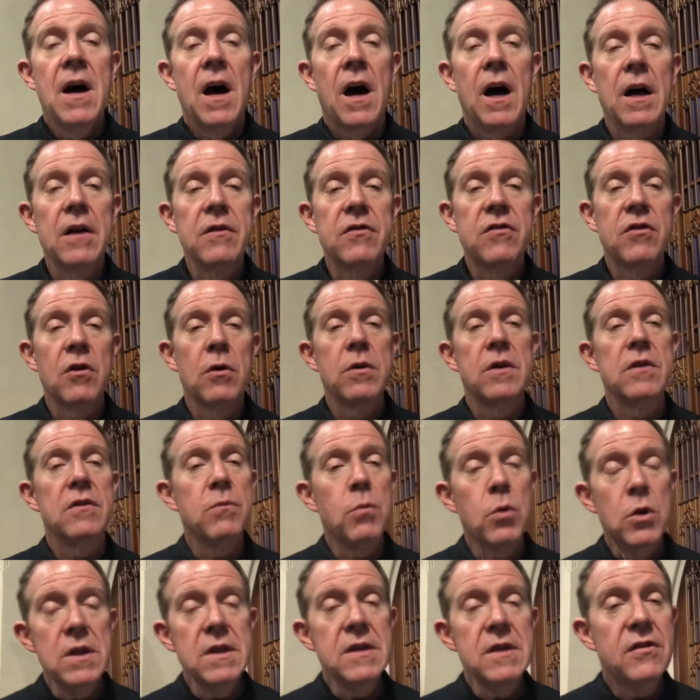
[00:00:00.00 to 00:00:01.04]

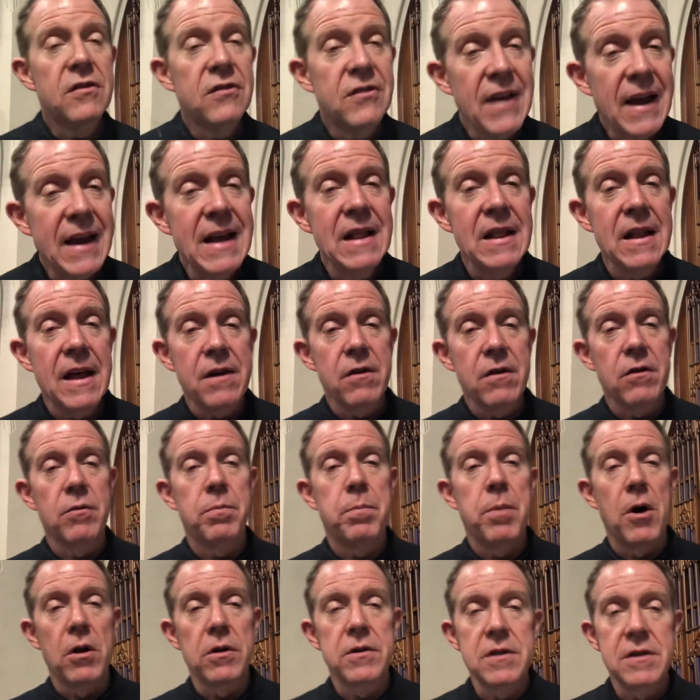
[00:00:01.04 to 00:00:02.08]
We're in the second letter of
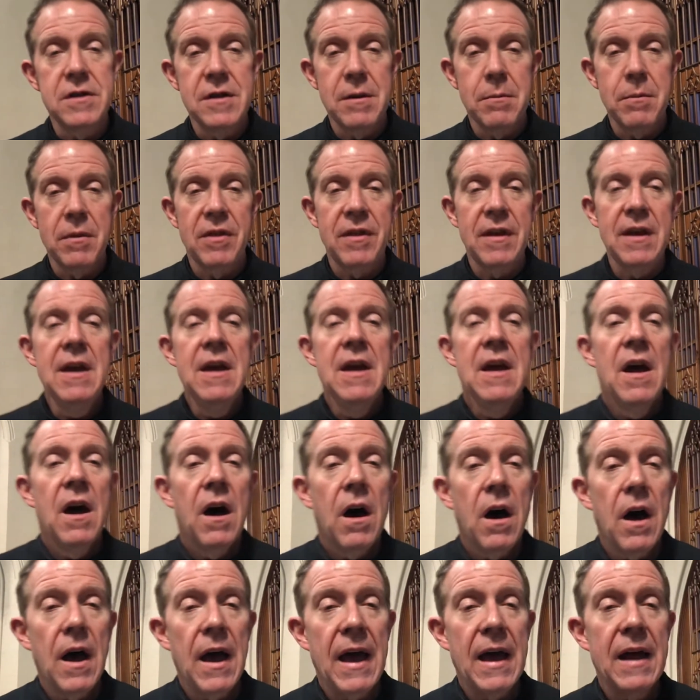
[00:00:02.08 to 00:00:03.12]
Paul to Timothy,
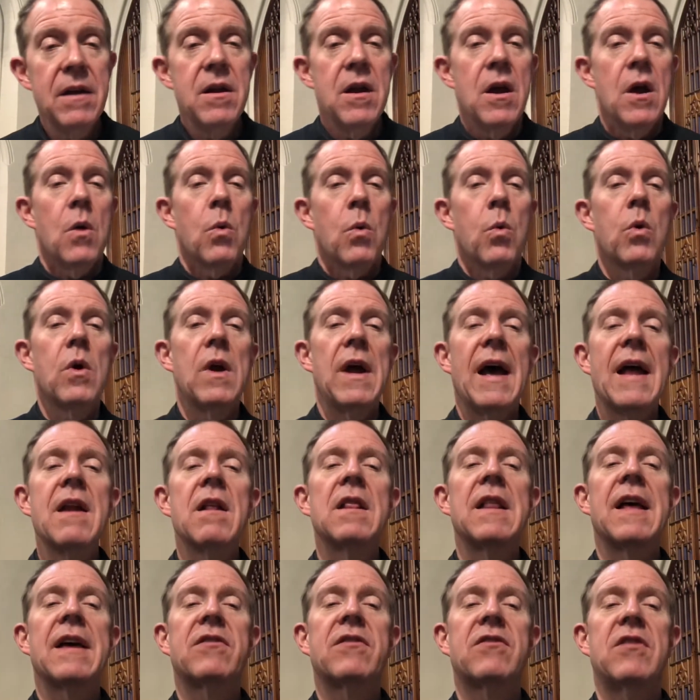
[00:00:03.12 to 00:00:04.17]
and we're at a
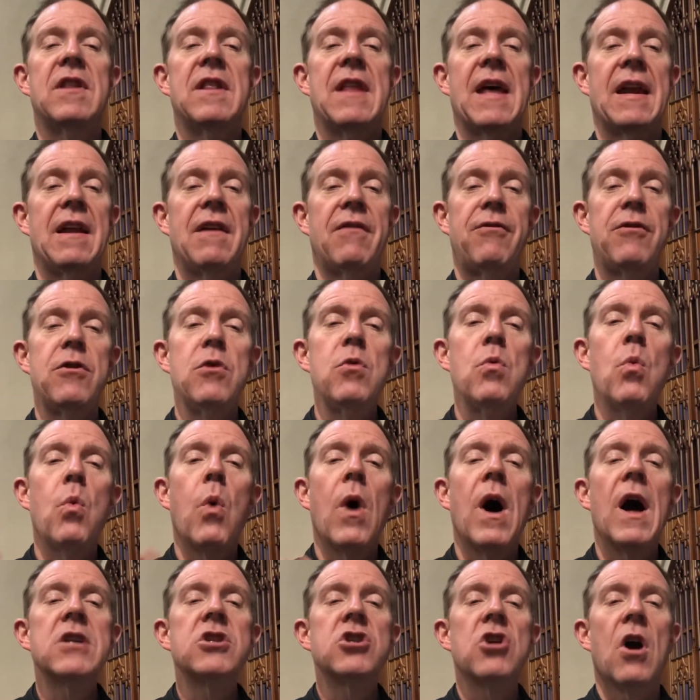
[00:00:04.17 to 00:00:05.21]
lesson that if you
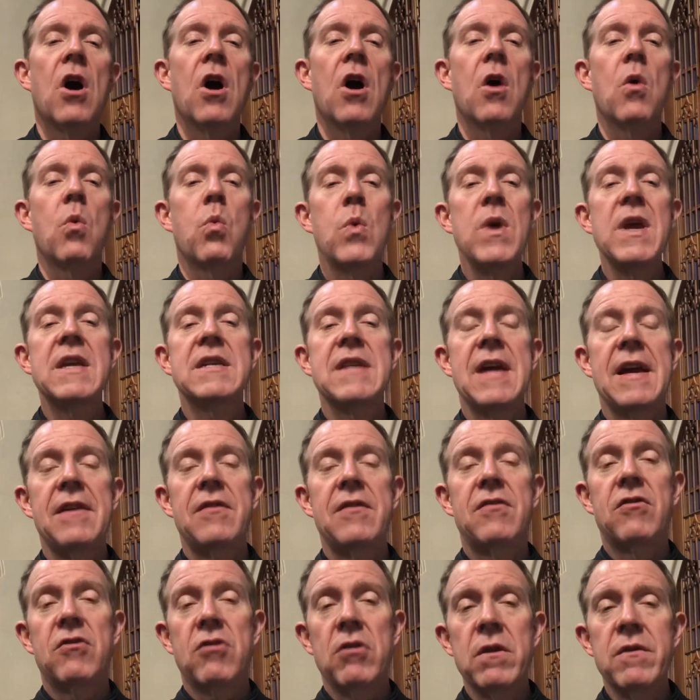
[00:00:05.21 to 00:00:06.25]
watch our weekday
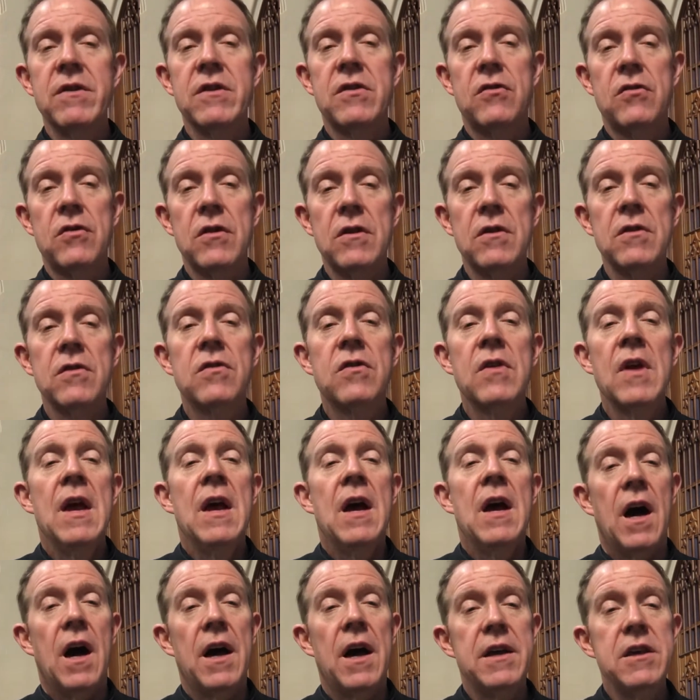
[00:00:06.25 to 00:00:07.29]
services,
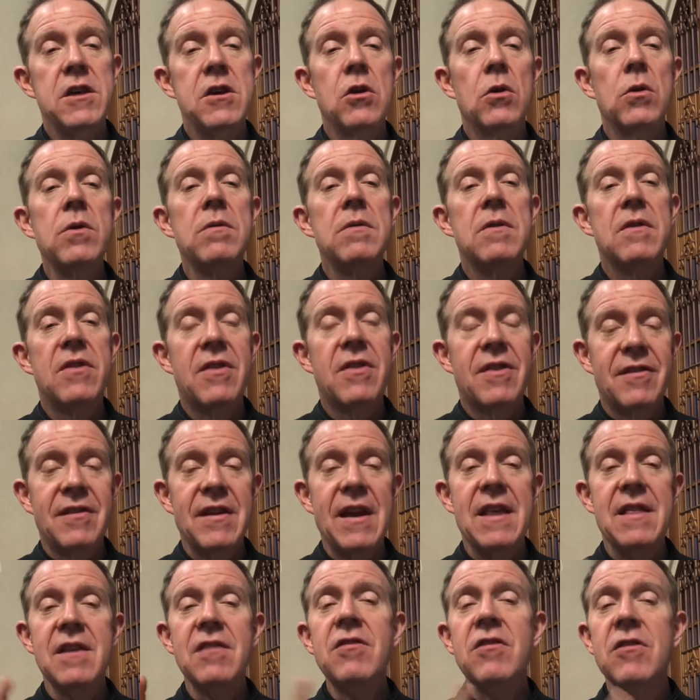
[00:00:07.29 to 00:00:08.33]
you'll
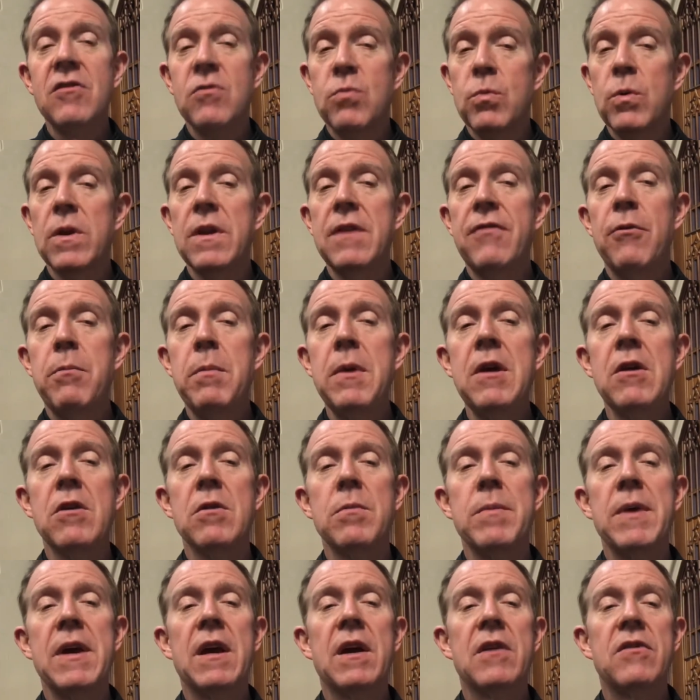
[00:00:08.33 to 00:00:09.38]
say this is really familiar
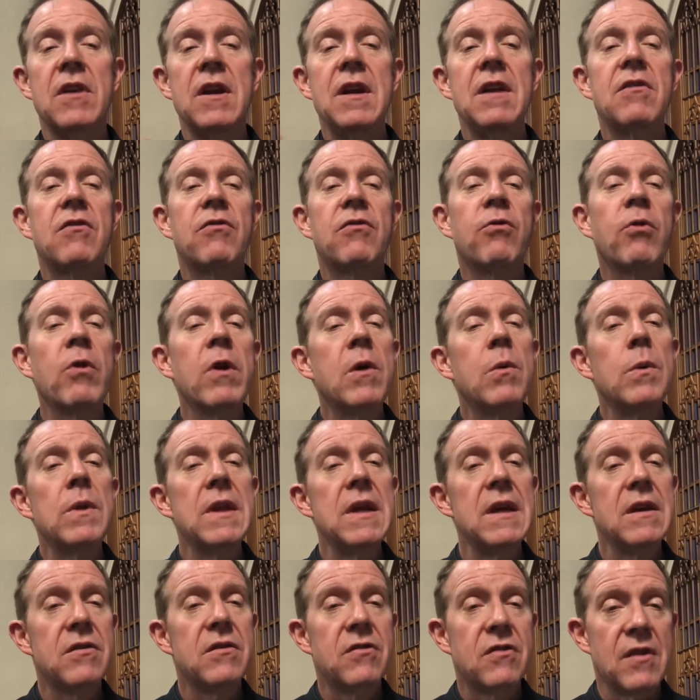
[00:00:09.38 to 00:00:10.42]
because it is
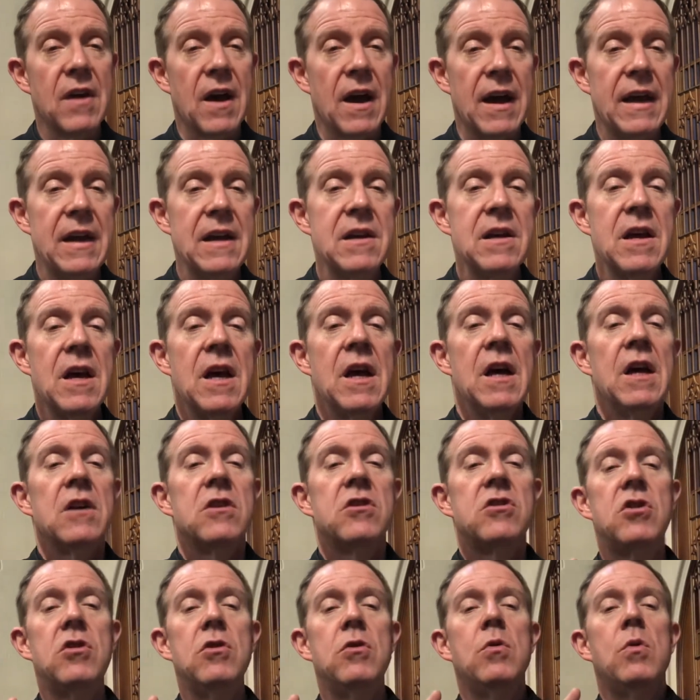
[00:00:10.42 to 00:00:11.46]
frequently assigned
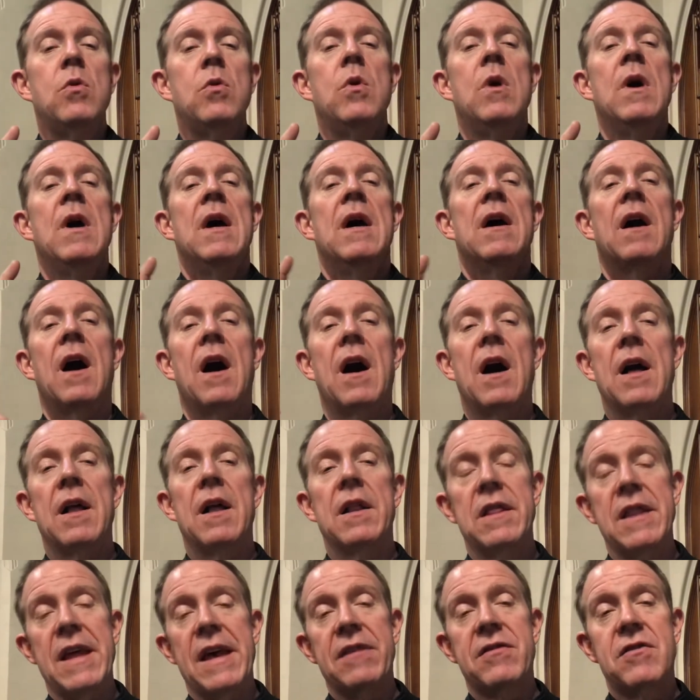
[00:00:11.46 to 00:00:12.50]
to
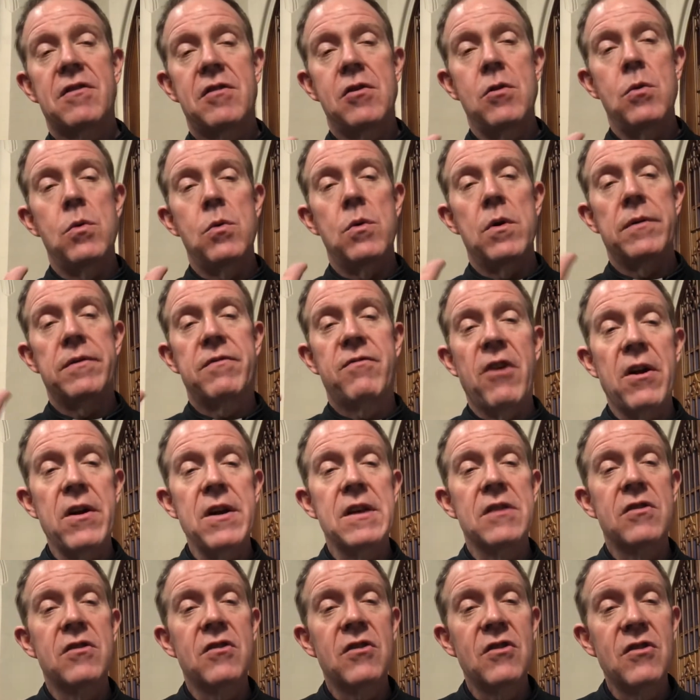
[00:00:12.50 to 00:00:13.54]

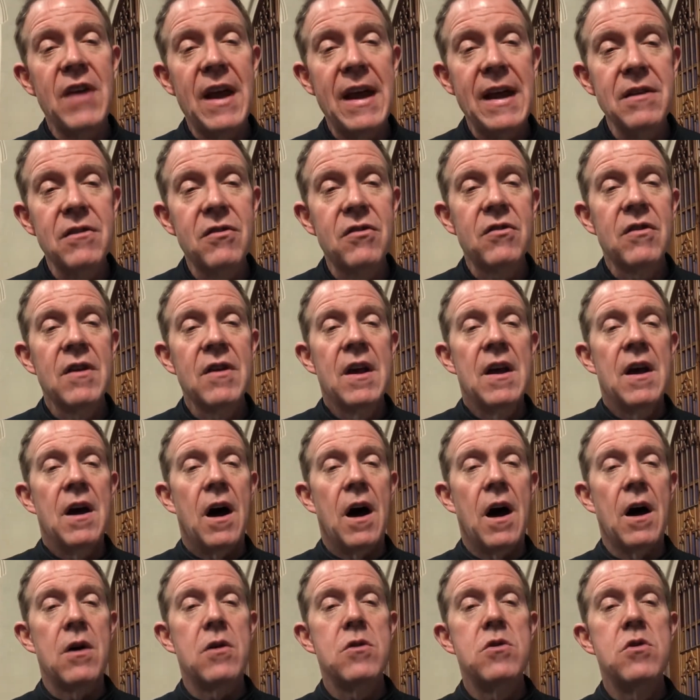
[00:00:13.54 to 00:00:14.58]
various saints
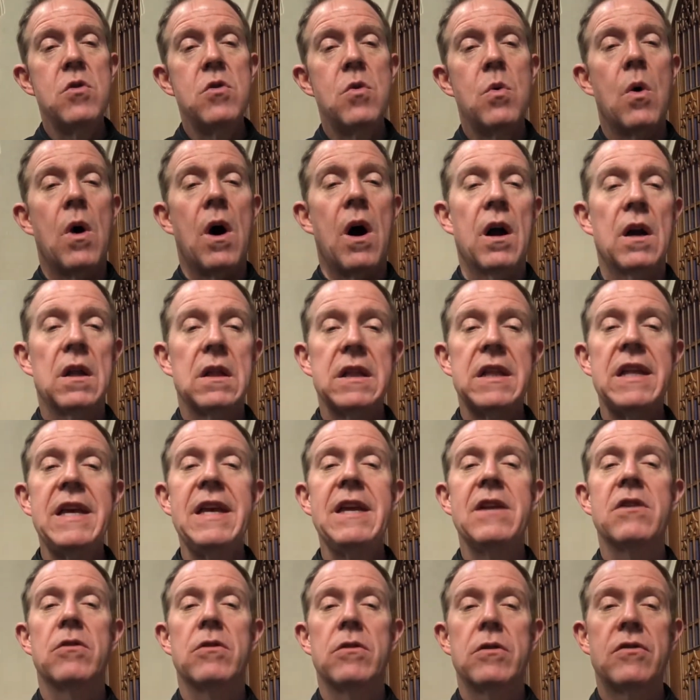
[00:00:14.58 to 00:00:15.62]
who are
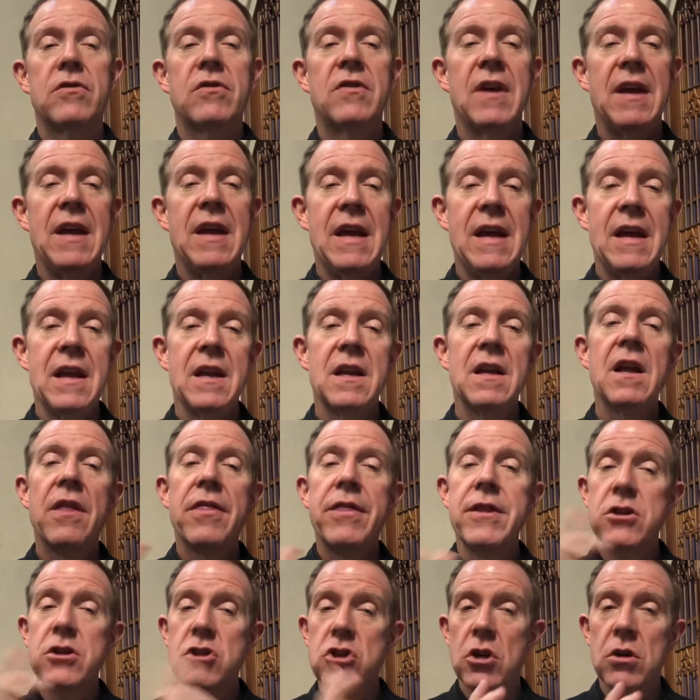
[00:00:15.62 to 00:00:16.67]
leaders in
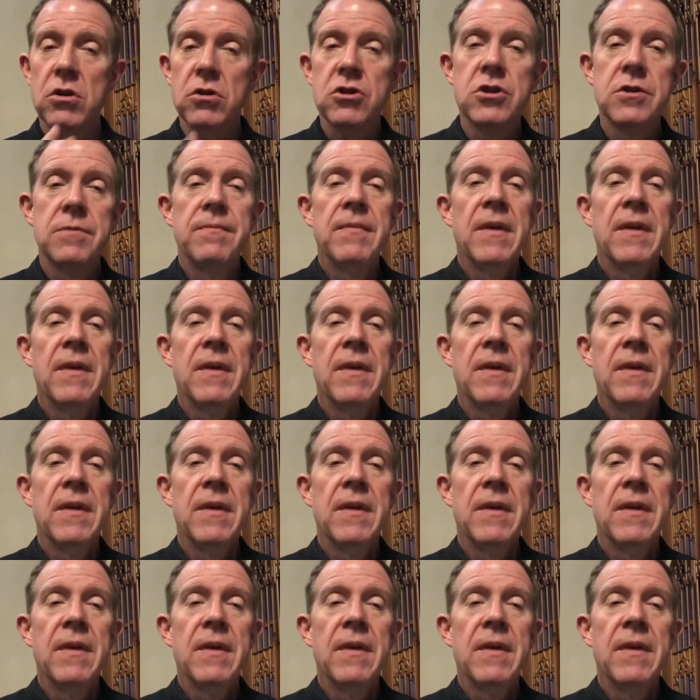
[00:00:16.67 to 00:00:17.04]
the church.